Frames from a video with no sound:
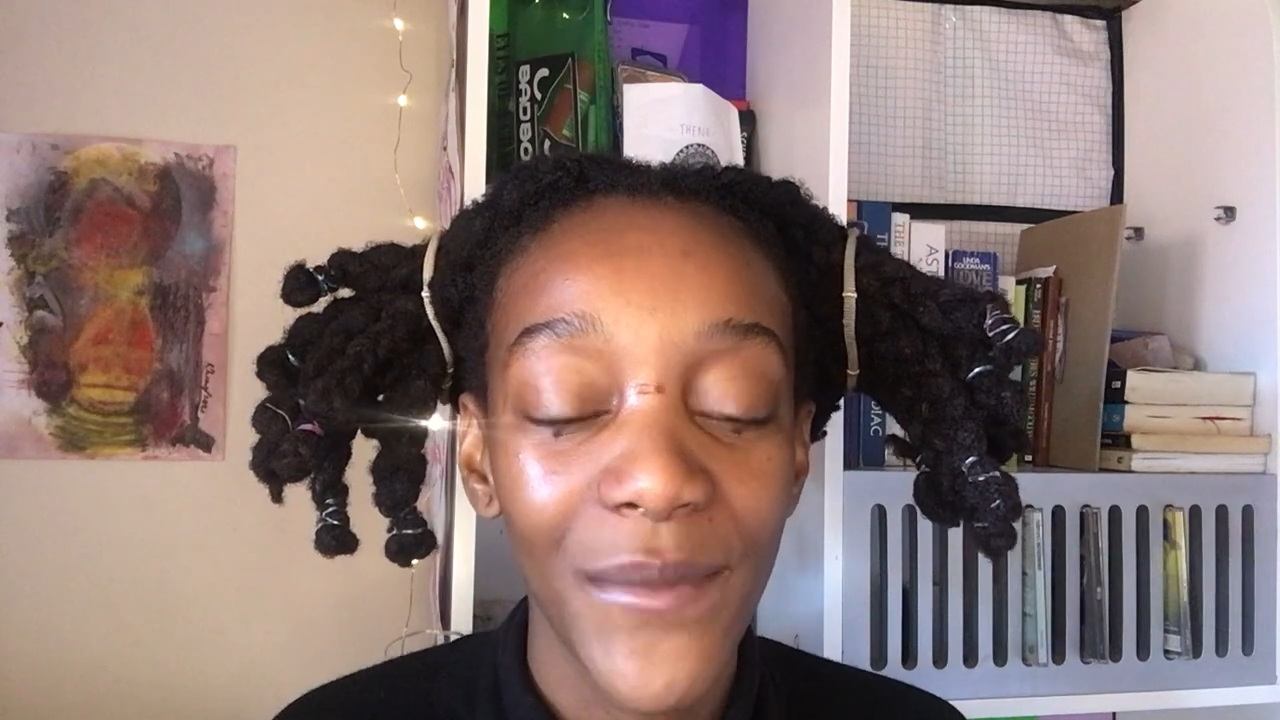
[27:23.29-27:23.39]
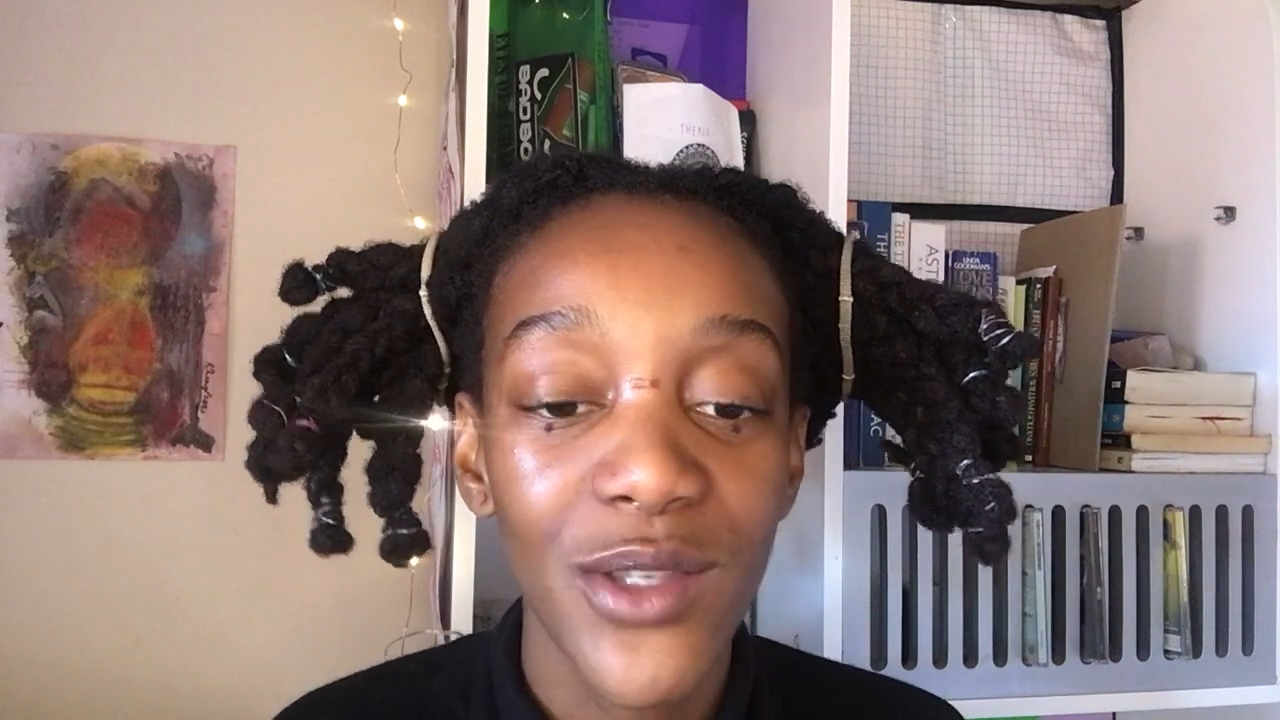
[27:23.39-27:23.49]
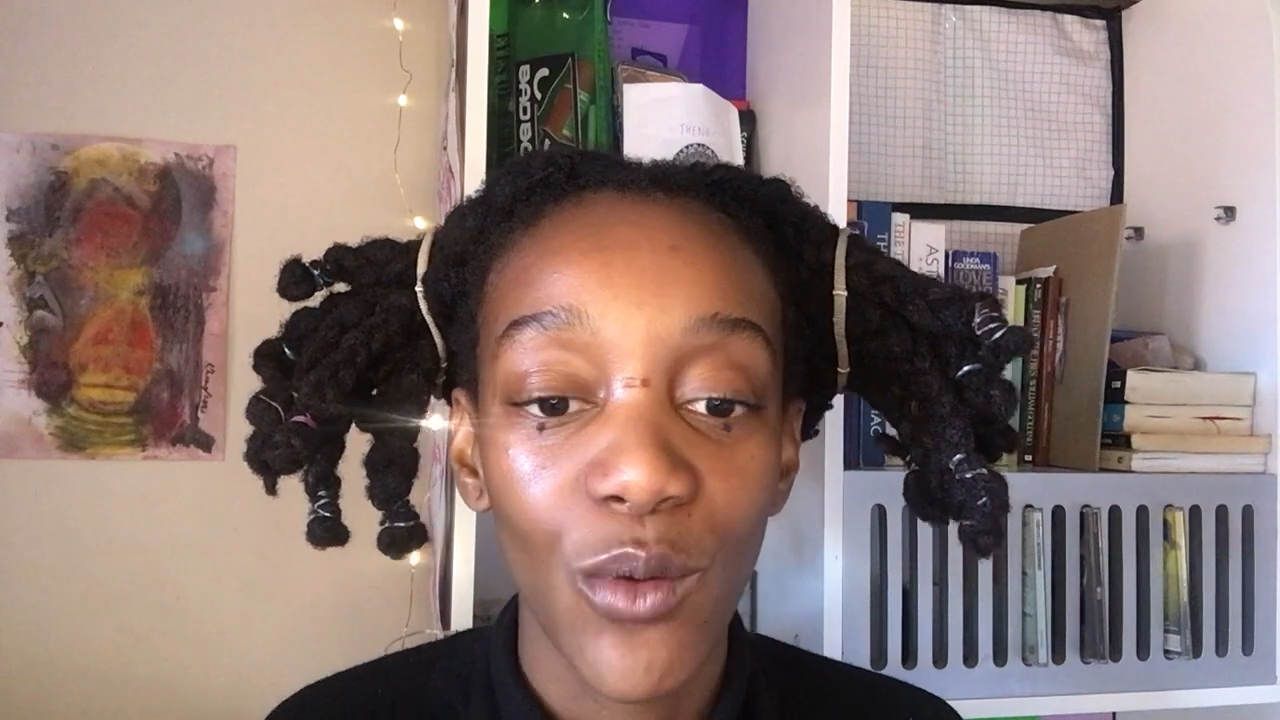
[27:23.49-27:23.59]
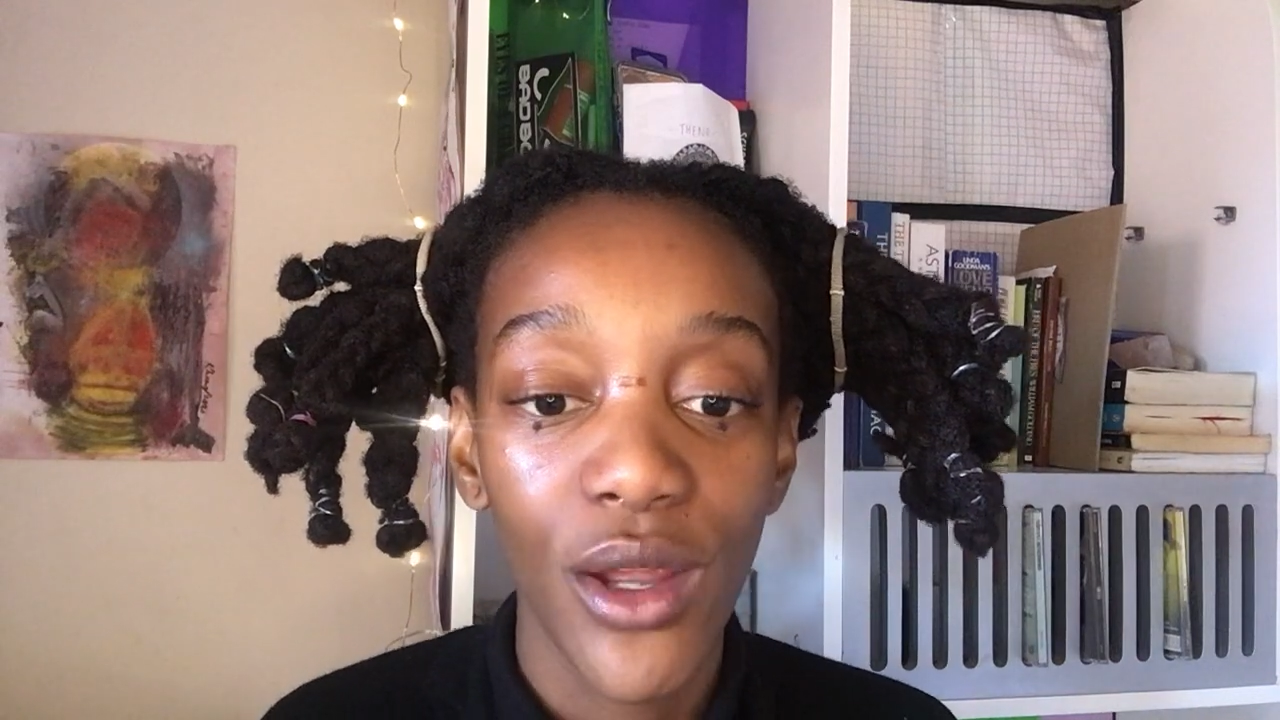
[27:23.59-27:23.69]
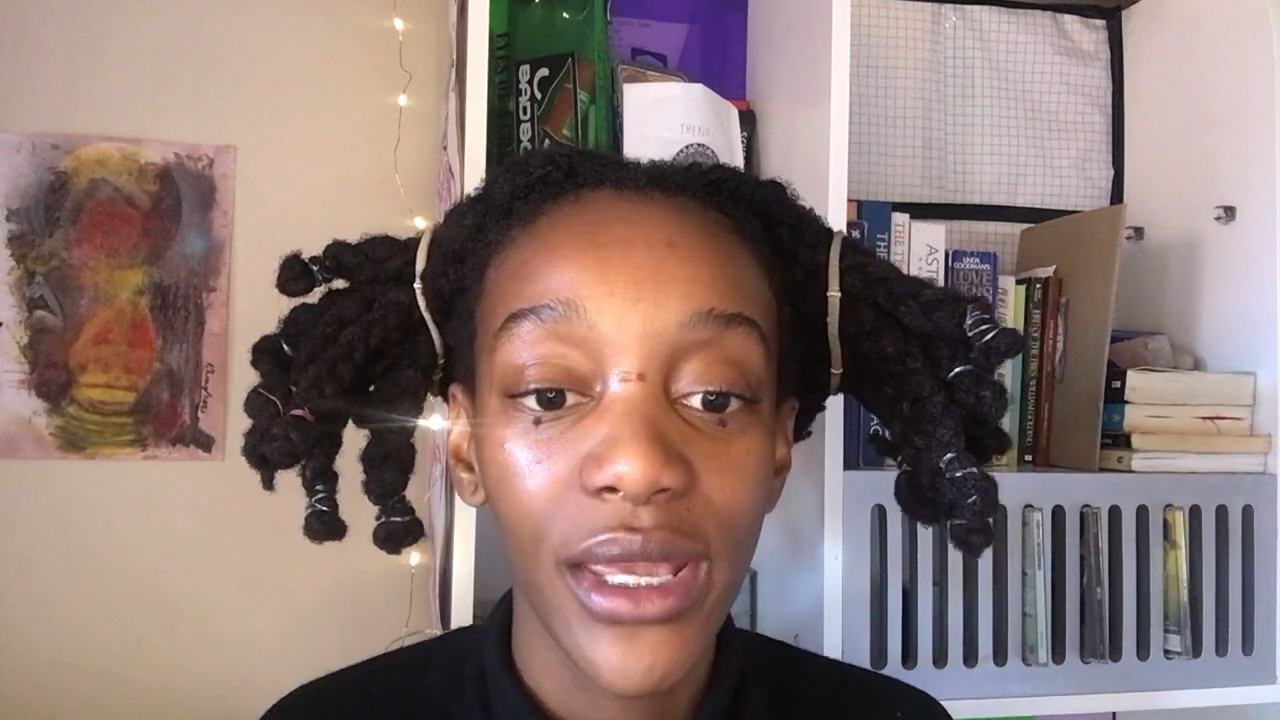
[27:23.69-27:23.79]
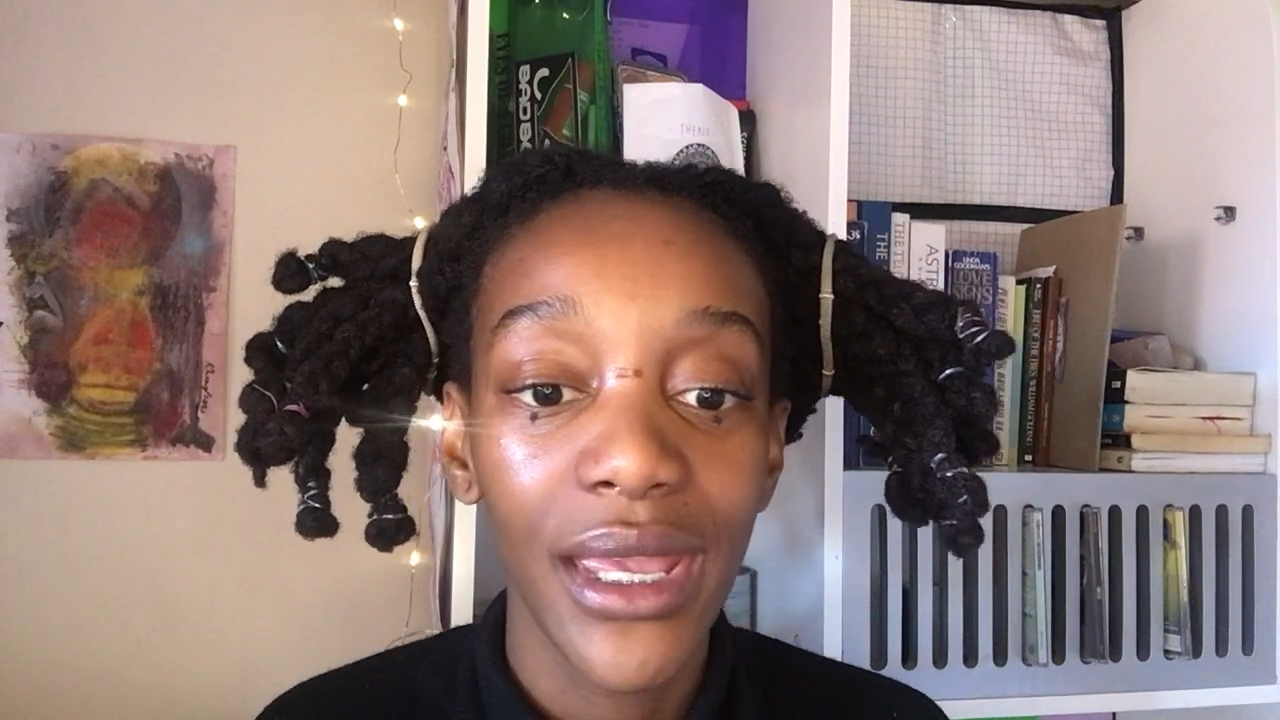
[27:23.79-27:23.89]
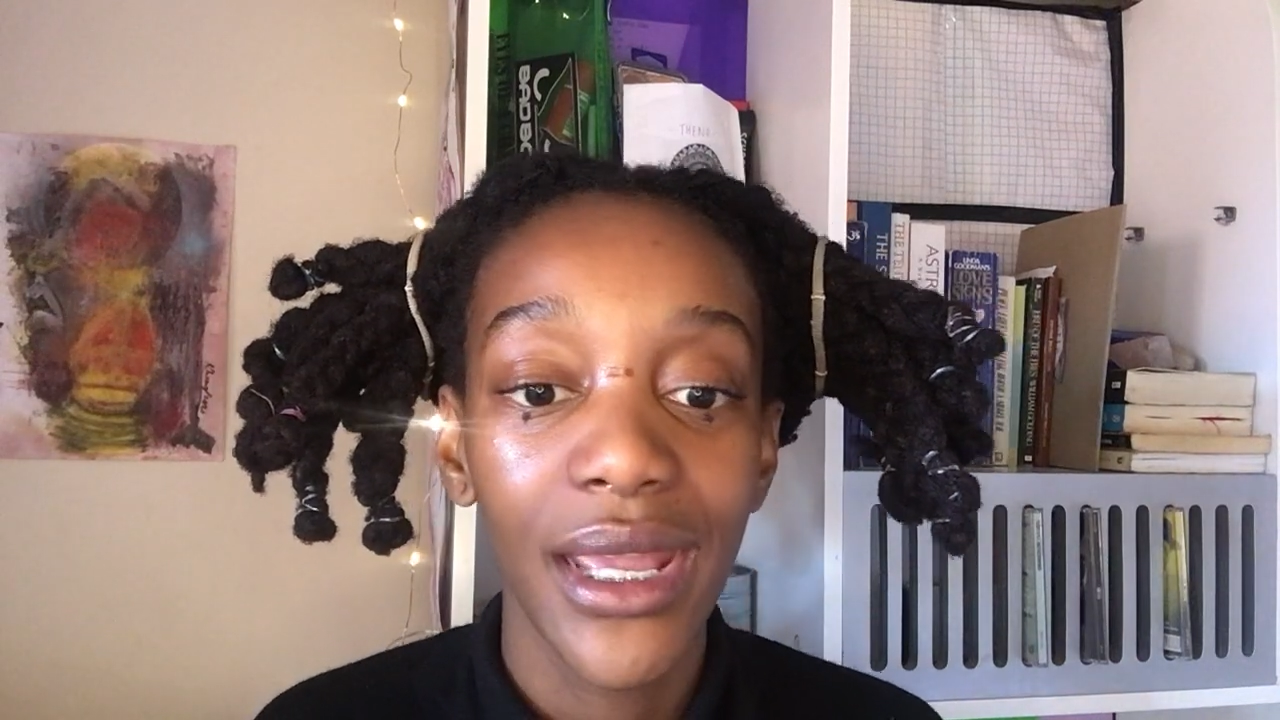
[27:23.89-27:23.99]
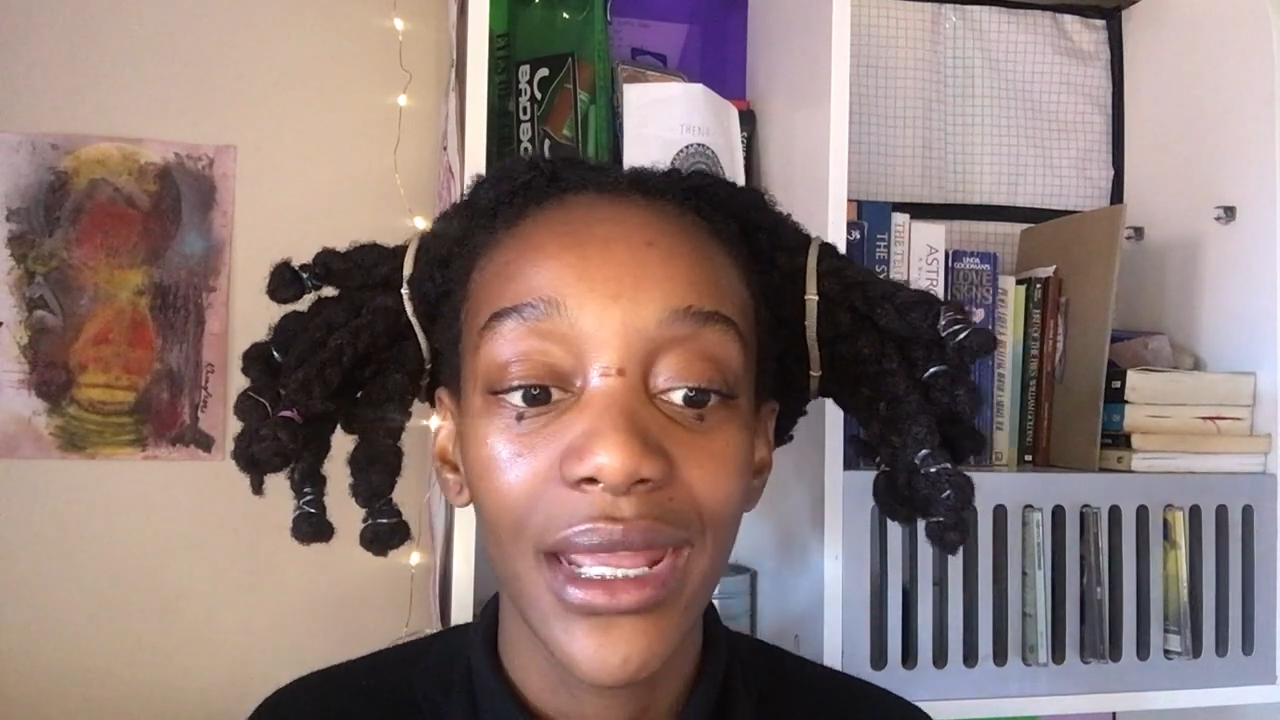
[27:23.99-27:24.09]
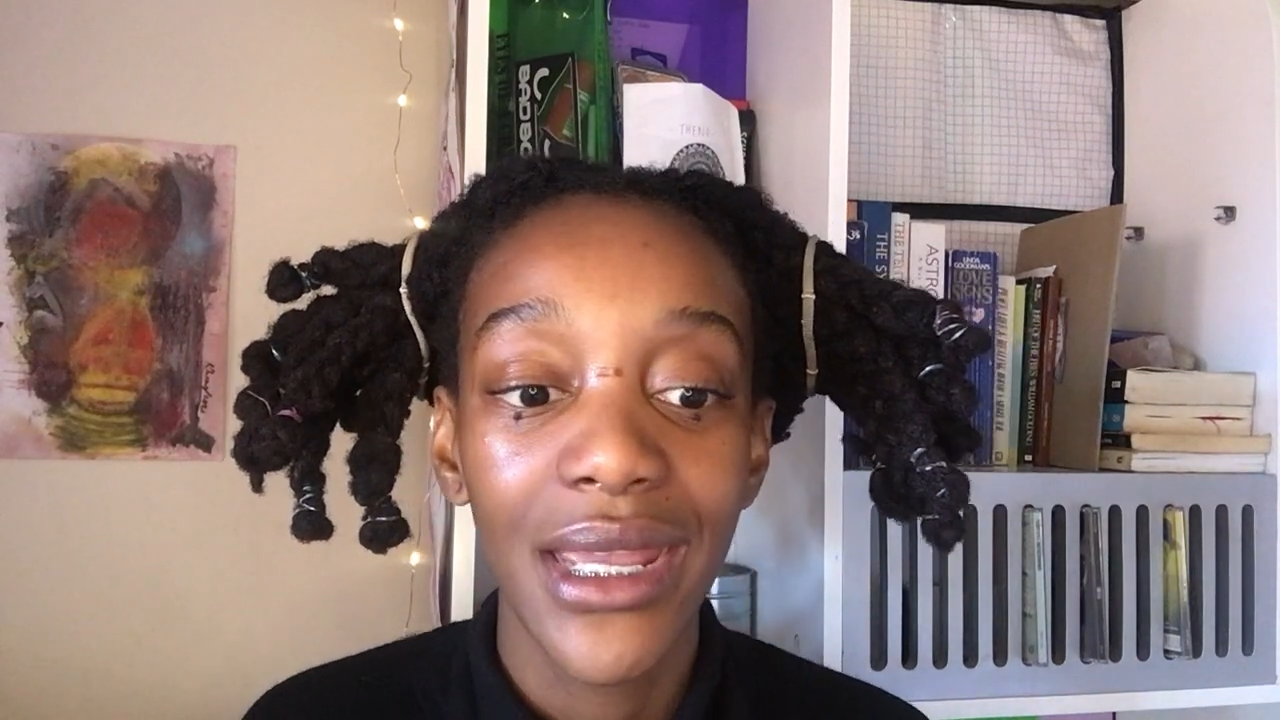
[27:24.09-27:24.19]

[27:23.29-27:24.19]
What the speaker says: Is working,